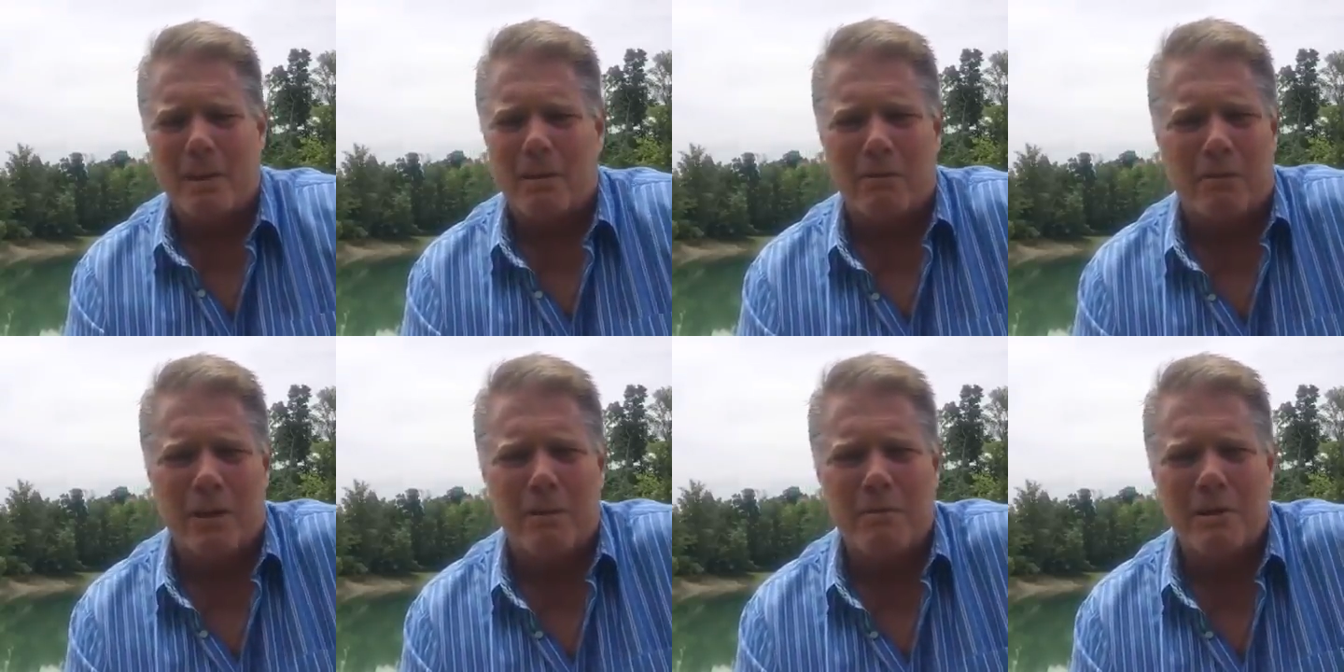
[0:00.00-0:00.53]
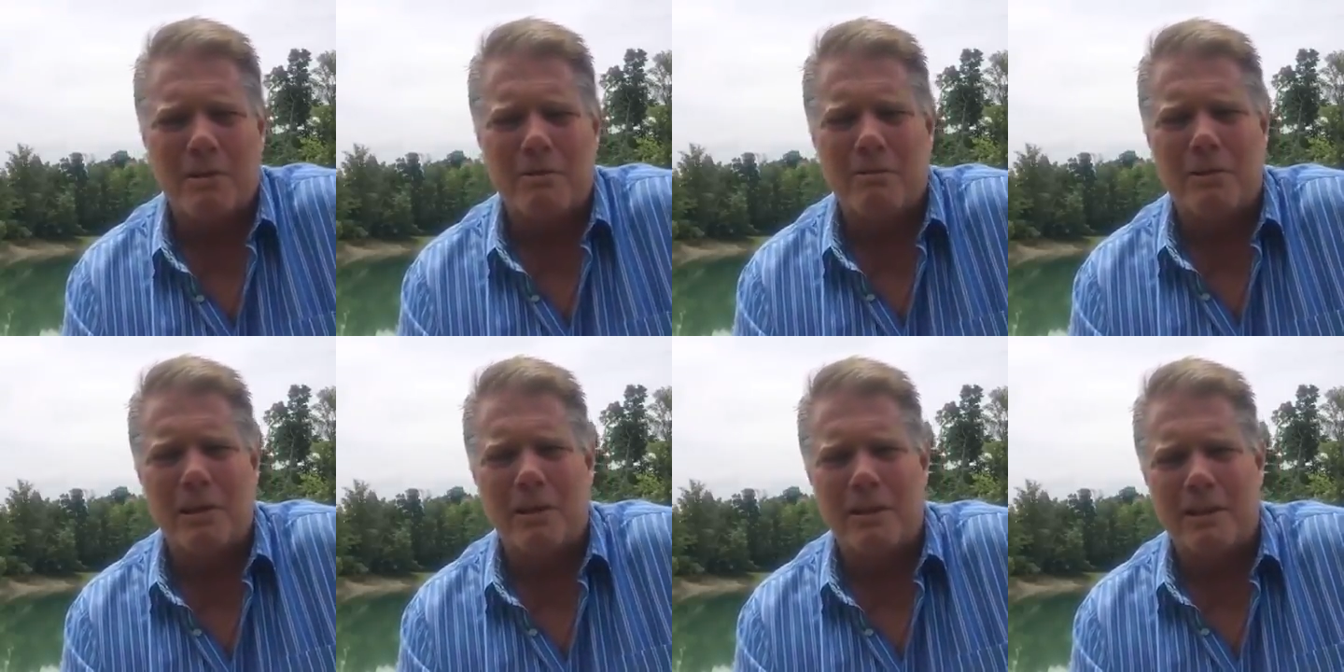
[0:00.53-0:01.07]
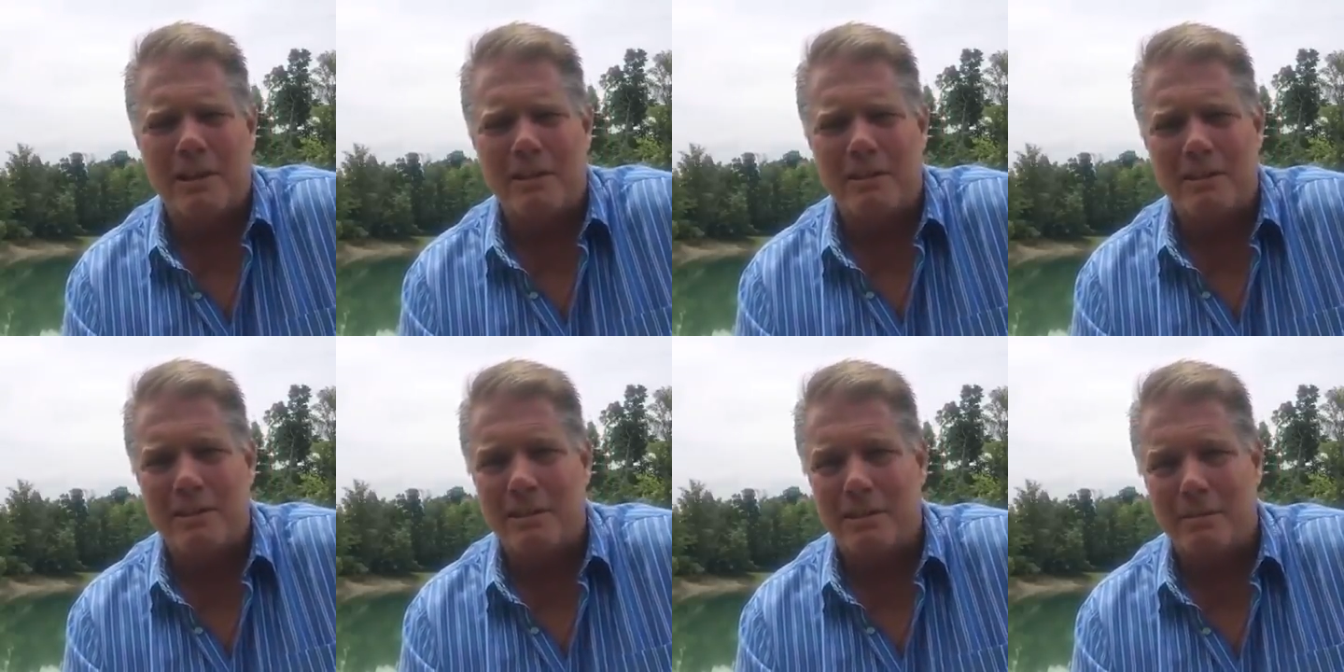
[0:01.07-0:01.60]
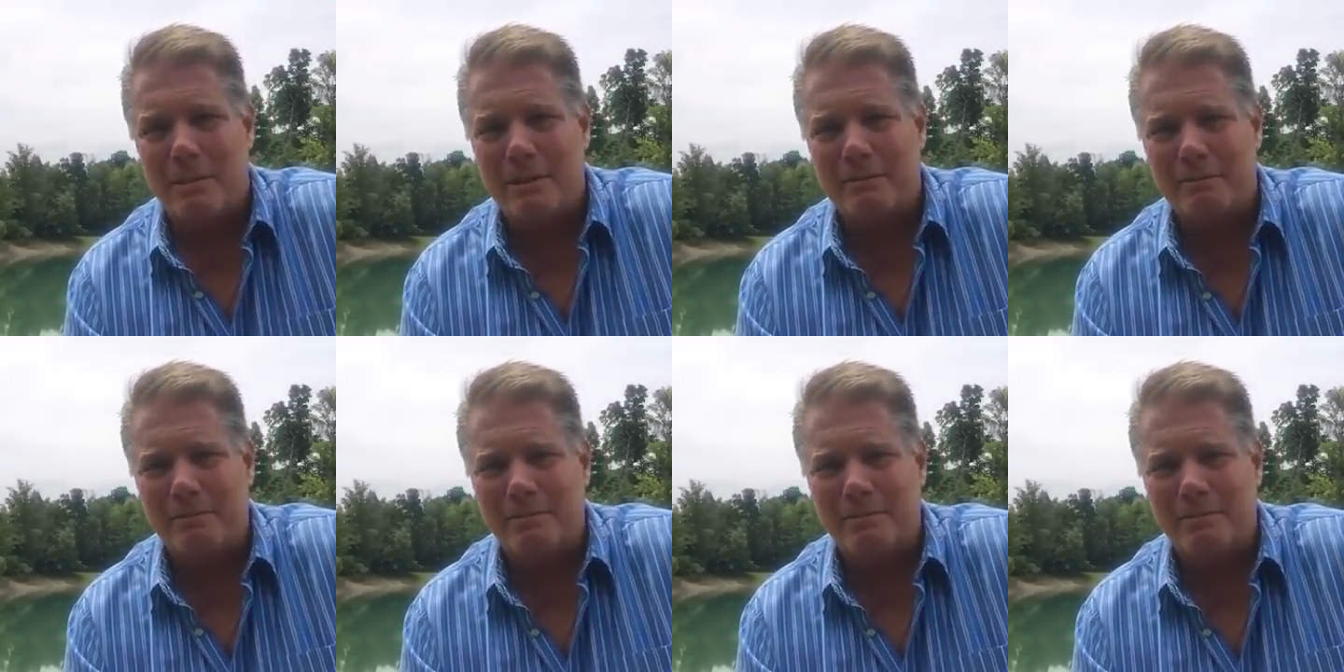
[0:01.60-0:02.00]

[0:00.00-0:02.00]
Freedom isn't free, ladies and gentlemen.